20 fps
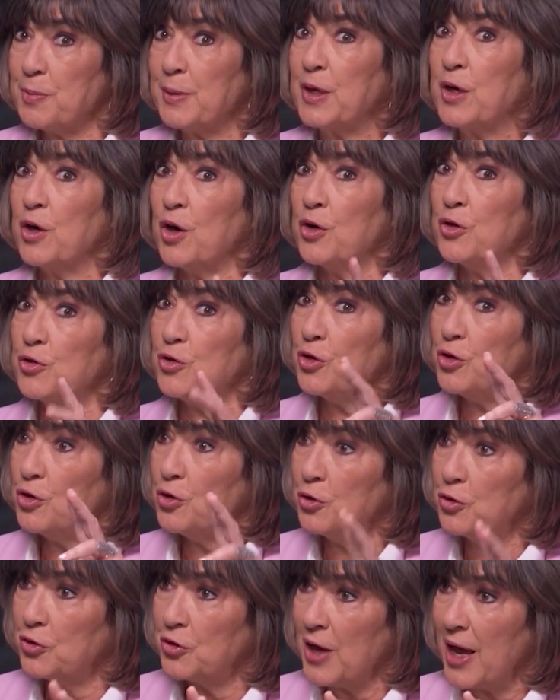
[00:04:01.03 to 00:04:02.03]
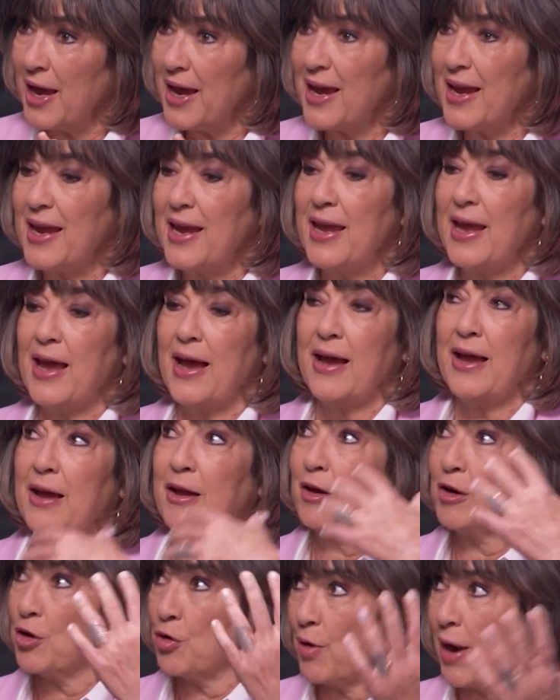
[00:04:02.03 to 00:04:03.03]
Because you say
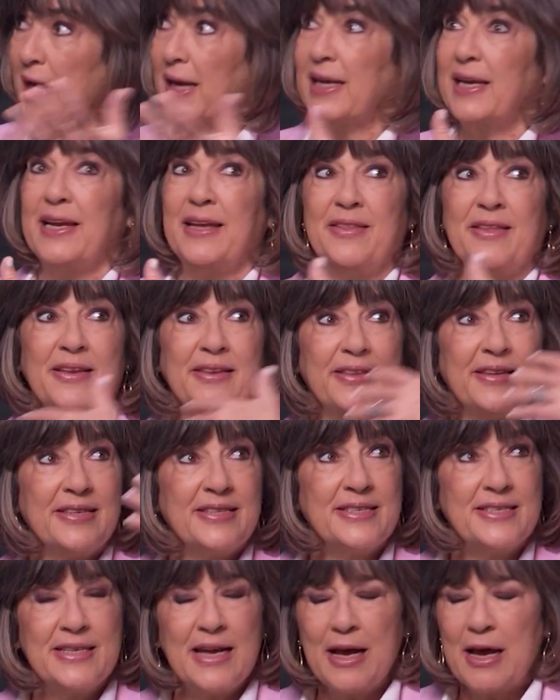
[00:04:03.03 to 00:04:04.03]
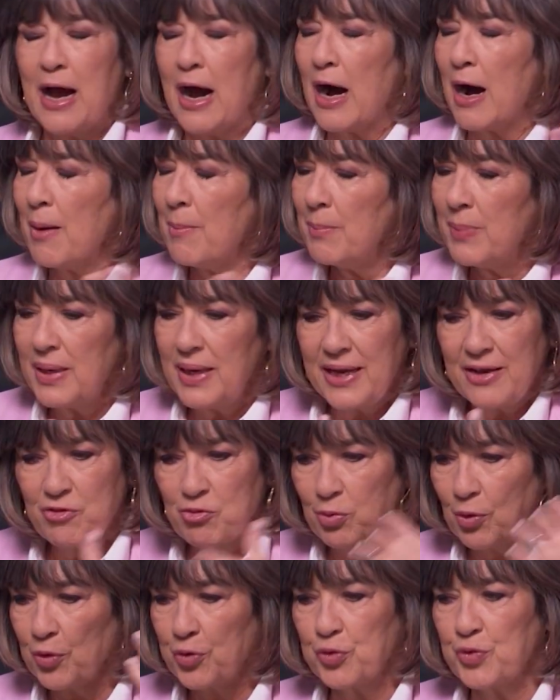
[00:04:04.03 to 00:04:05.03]
correctly that this
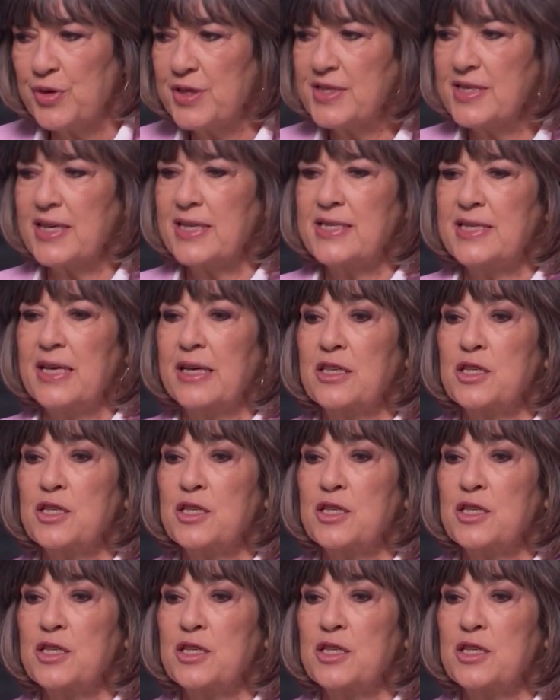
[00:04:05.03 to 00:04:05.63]
unbelievable three sixty